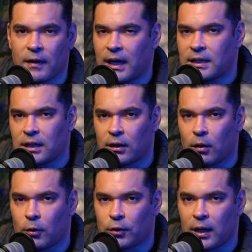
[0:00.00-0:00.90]
financing
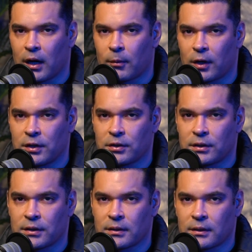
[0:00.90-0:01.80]
global trade
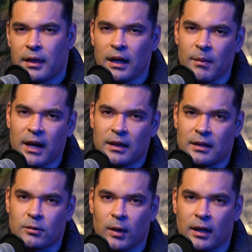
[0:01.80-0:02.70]
operations. Think about it
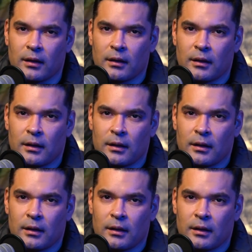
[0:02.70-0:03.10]
this way.